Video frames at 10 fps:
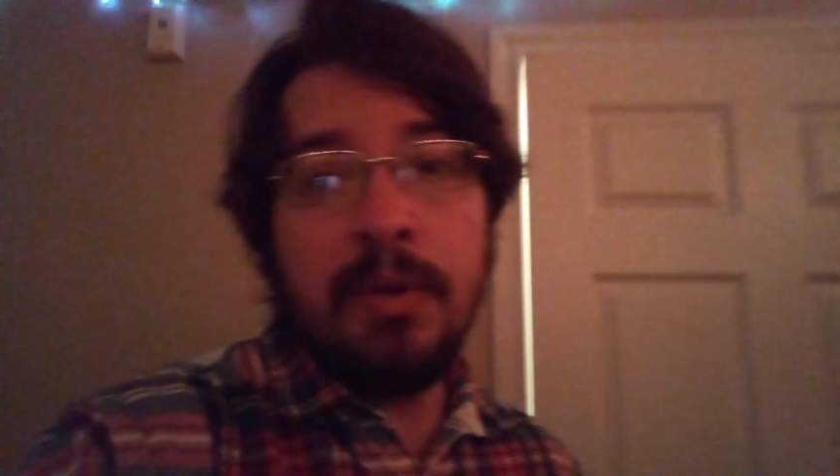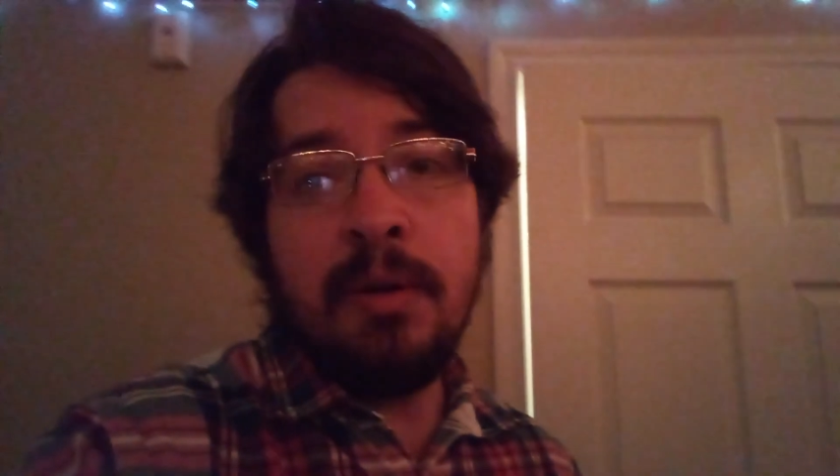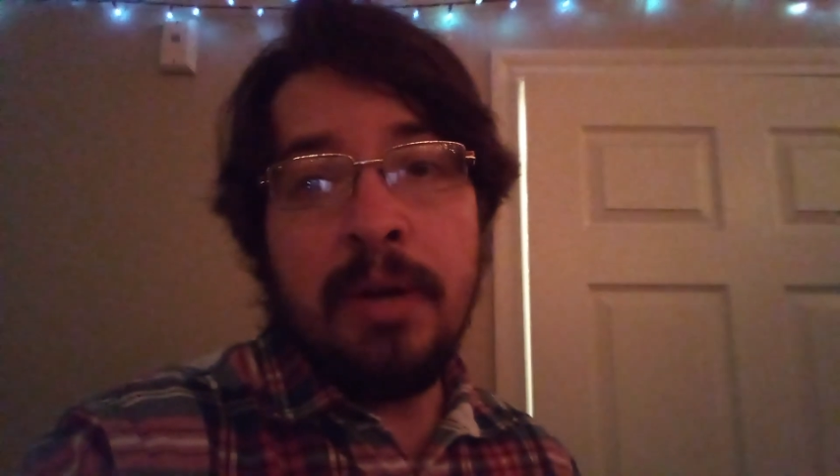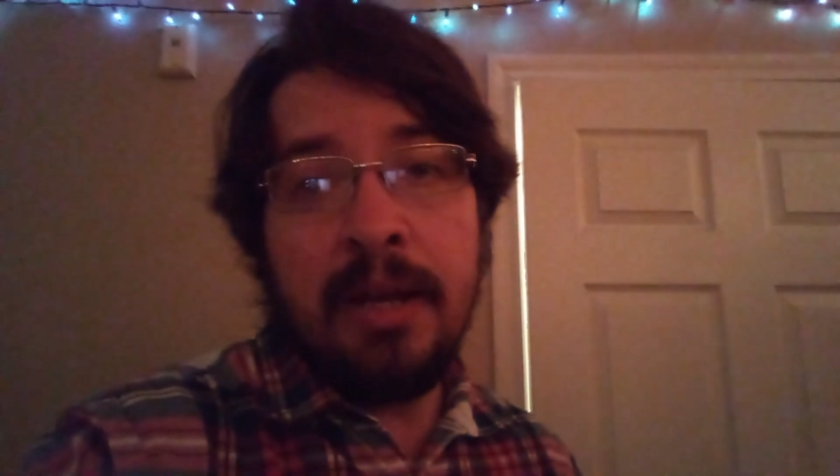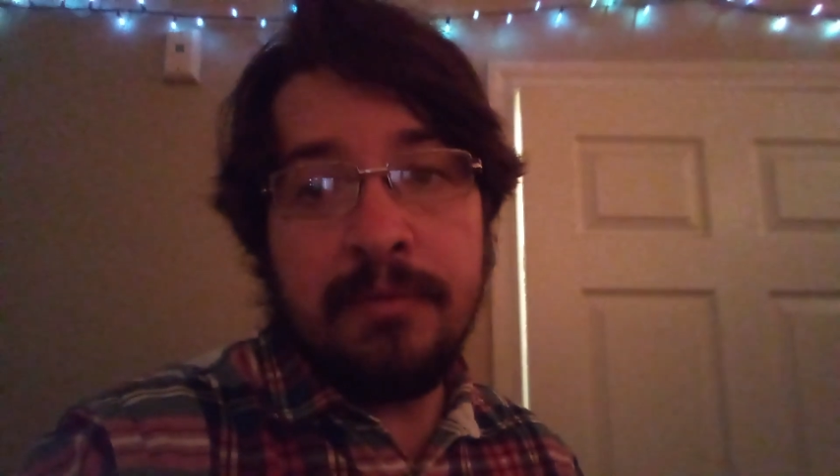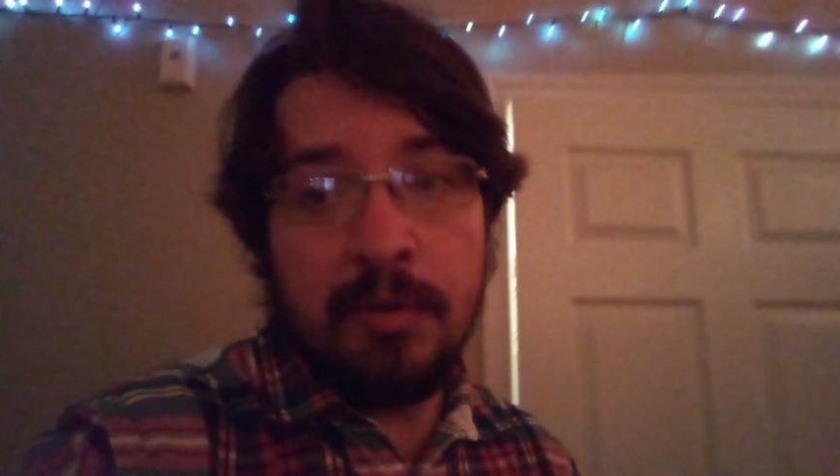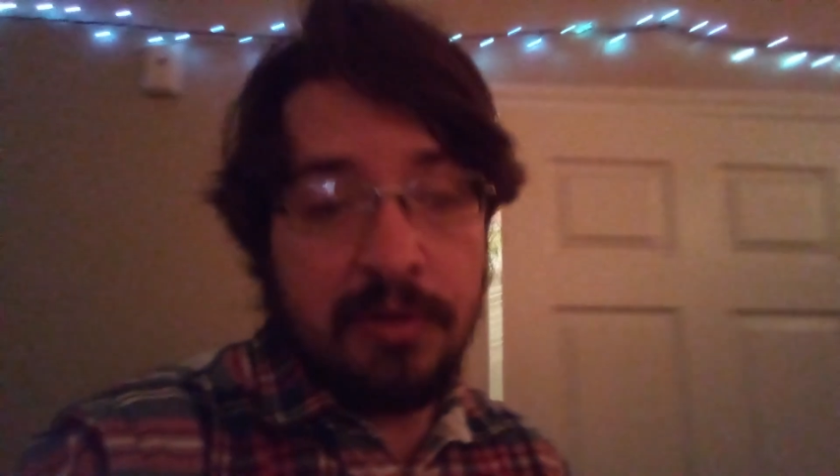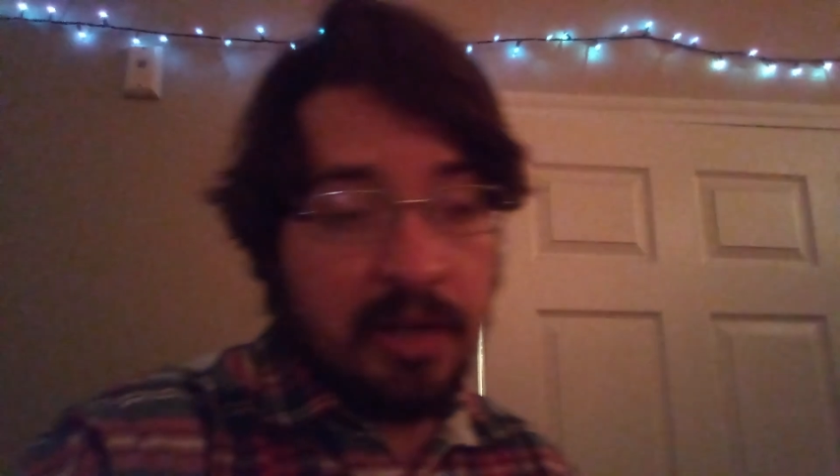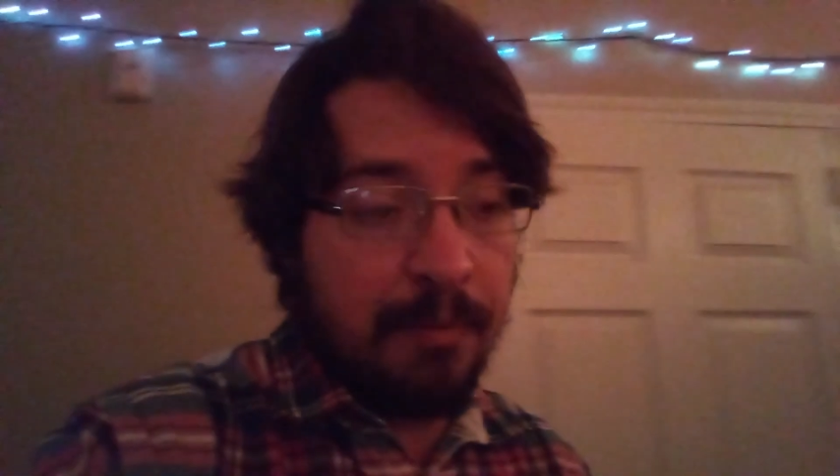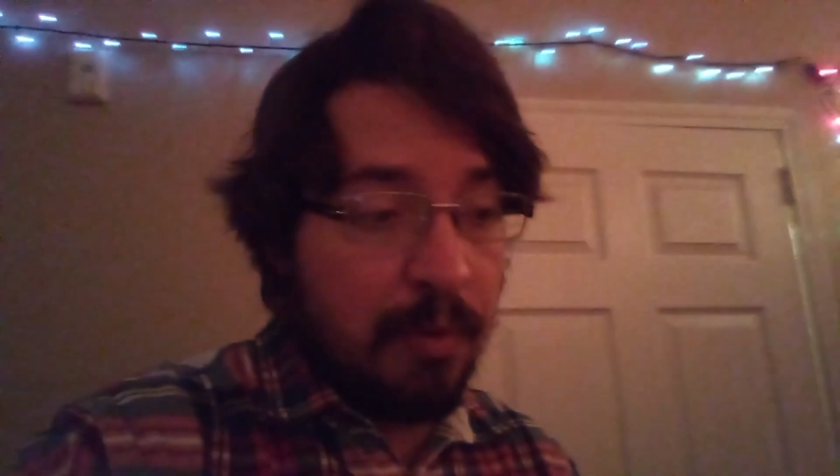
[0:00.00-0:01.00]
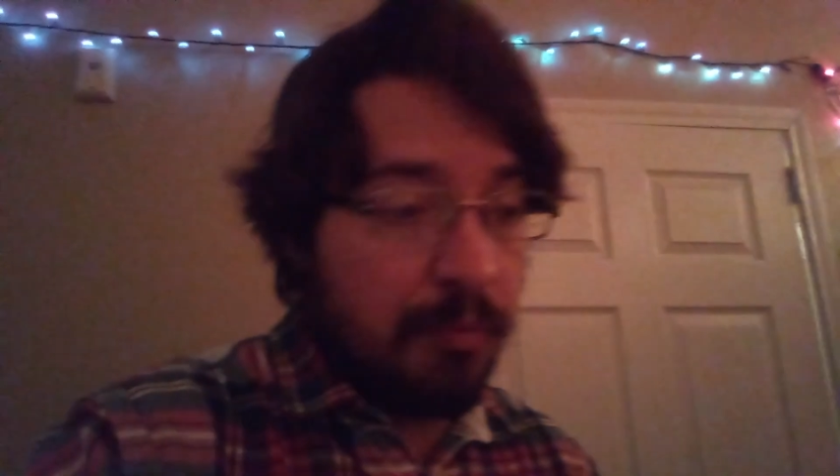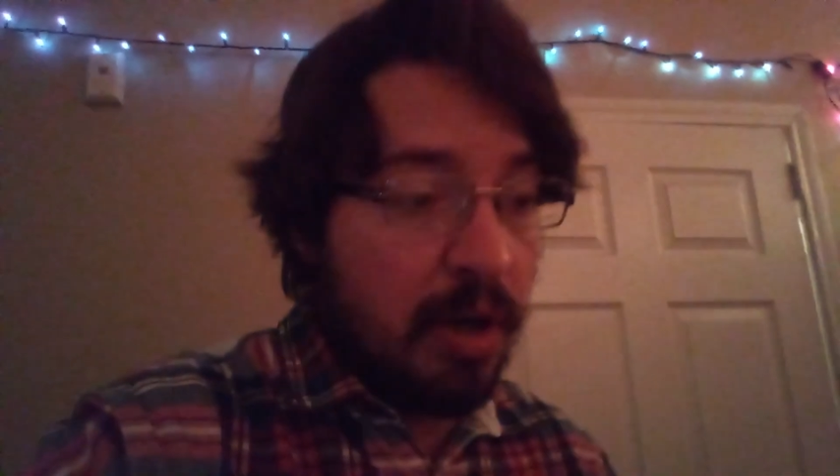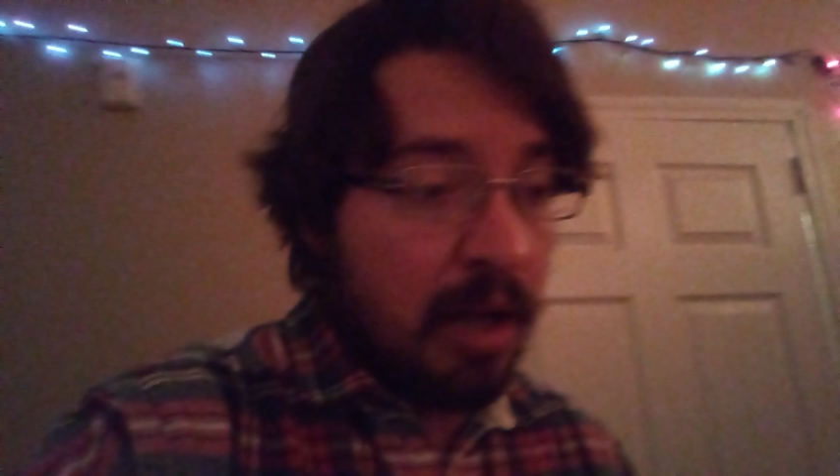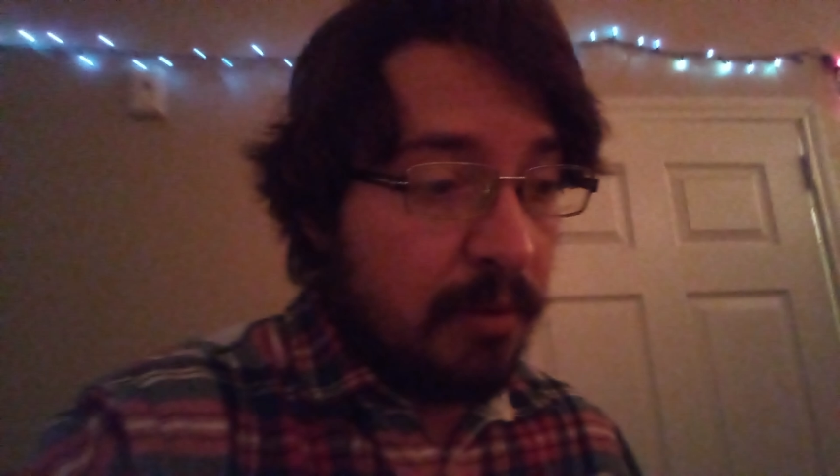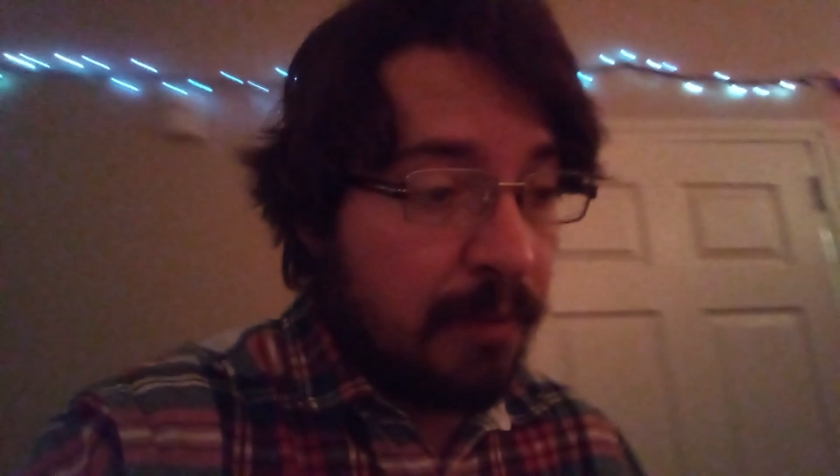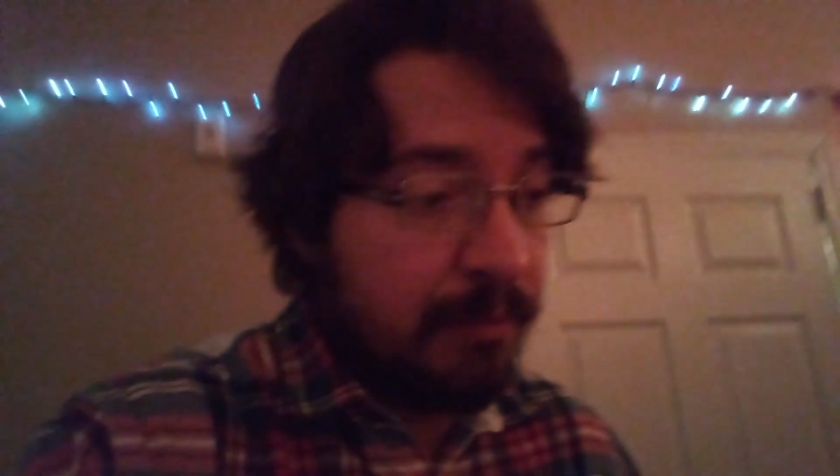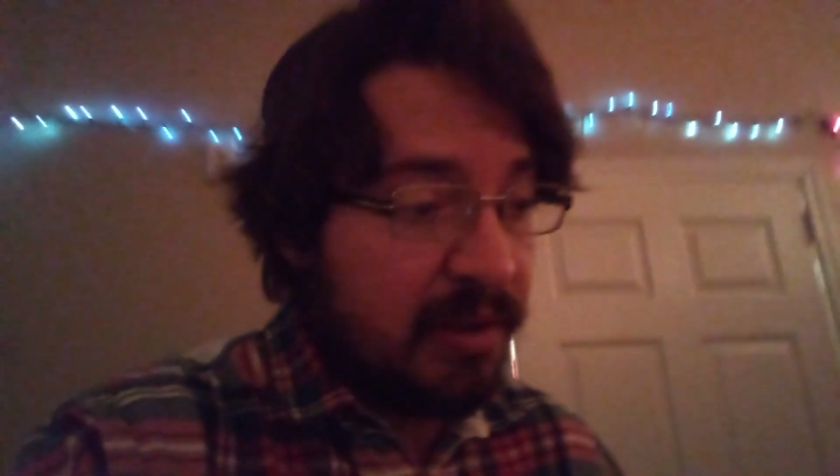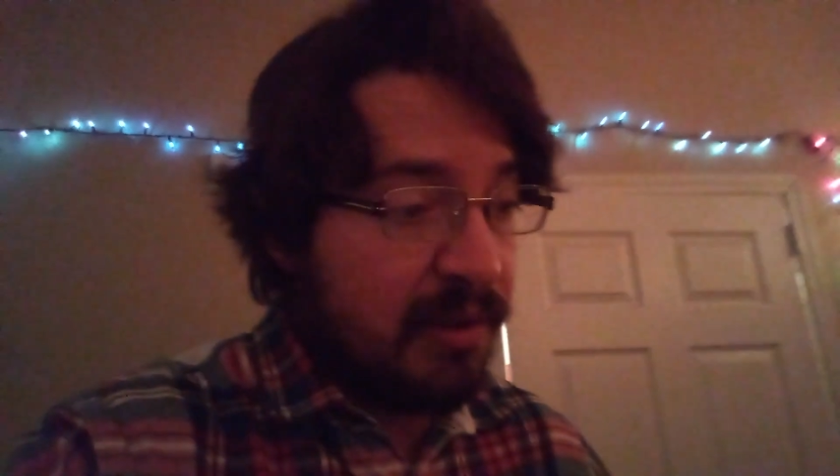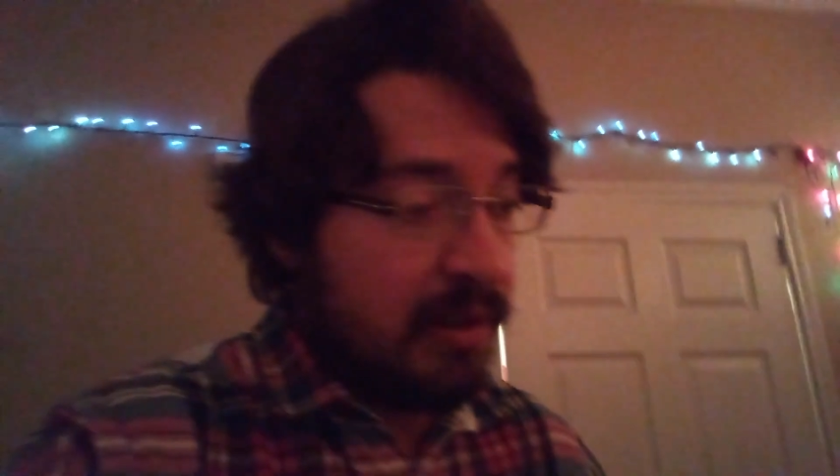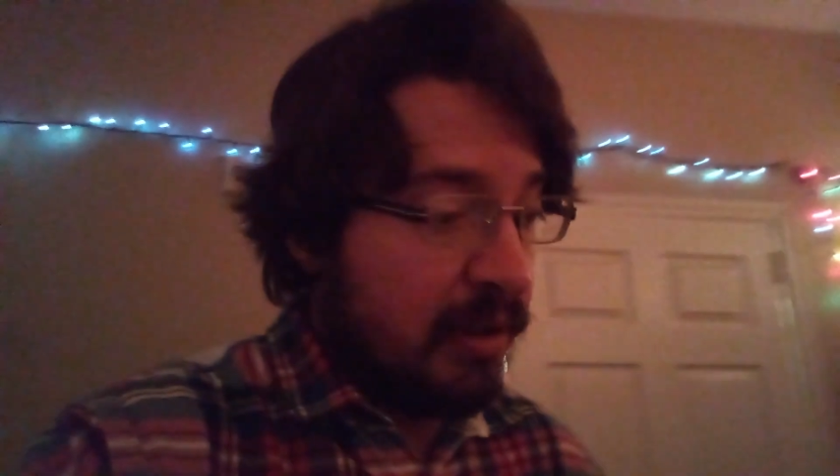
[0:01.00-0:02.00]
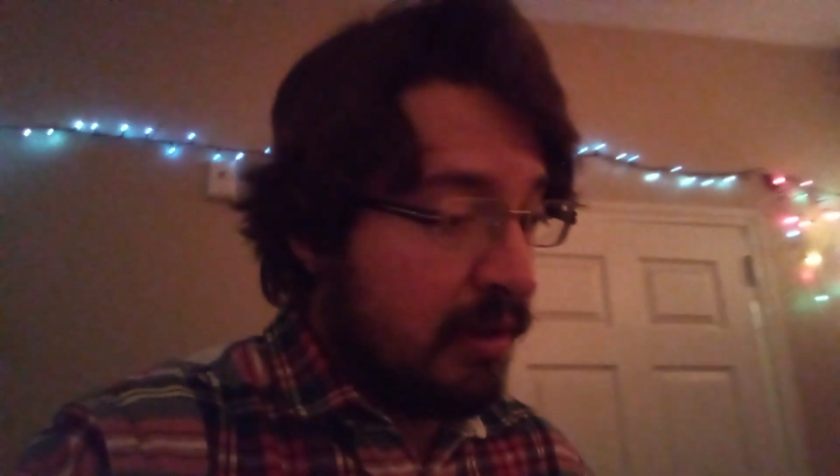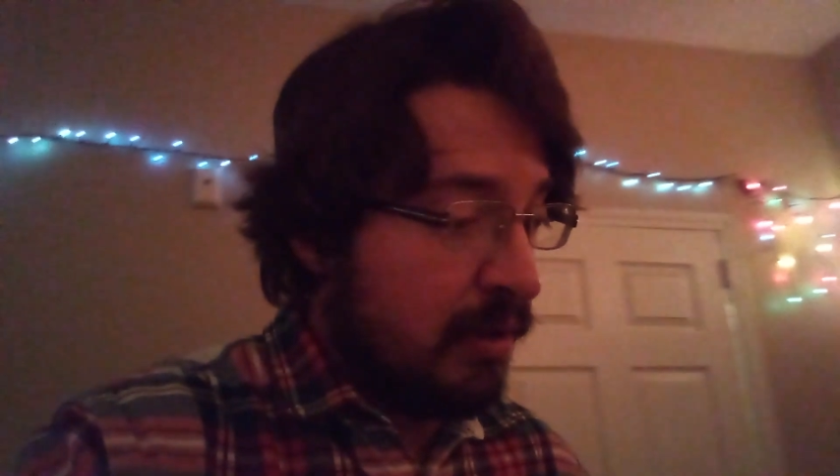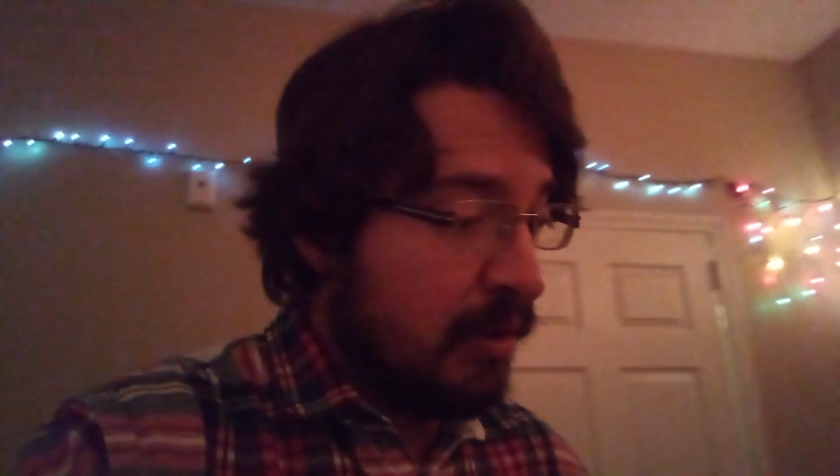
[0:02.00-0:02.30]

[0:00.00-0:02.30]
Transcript: we don't have those type of problems.